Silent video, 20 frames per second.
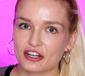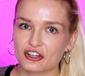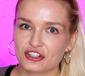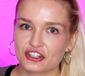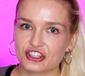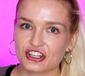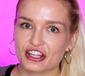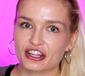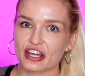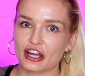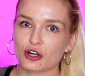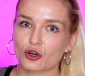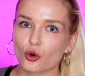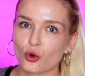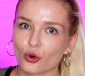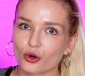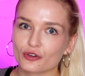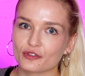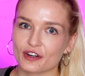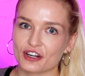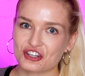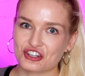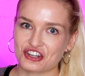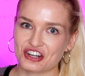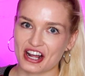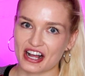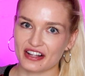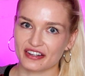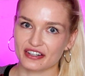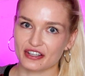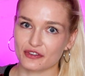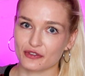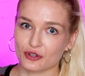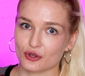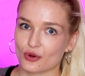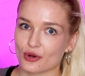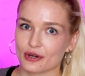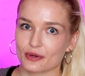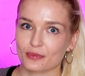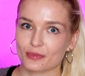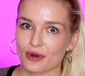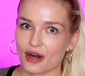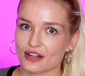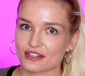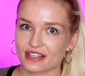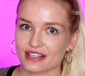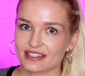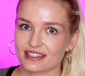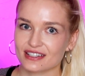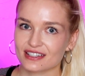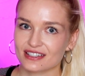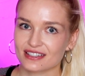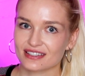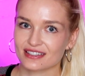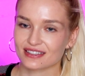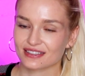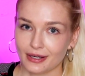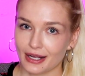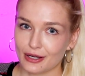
understand that core functionality of the quantum processors.